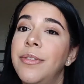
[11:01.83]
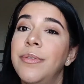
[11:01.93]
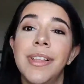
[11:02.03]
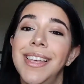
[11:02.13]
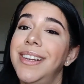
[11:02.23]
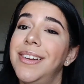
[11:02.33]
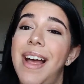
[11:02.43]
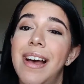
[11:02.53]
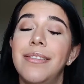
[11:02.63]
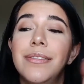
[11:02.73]
I don't really know
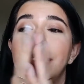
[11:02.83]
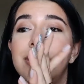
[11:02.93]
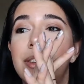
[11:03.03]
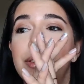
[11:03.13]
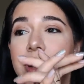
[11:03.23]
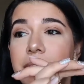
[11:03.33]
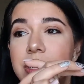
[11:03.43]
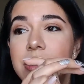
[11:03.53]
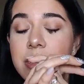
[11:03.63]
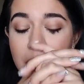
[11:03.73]
how, so I
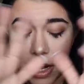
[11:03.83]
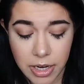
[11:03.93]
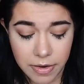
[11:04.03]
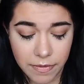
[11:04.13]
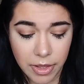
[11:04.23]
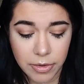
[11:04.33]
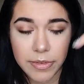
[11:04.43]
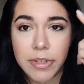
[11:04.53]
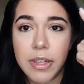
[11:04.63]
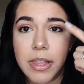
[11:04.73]
just kind of
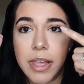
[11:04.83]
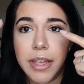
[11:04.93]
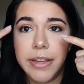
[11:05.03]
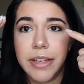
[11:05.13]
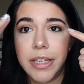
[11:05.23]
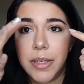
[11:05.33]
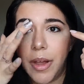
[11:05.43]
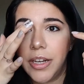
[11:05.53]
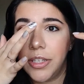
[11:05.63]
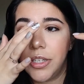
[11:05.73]
use the
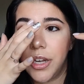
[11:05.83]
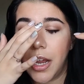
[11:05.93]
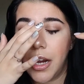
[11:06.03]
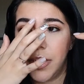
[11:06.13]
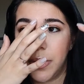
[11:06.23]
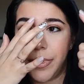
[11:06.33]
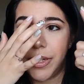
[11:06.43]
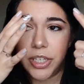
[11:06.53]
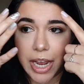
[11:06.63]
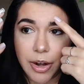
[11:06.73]
sponge to kind of just
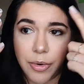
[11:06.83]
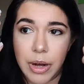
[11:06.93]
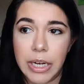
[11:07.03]
put shadow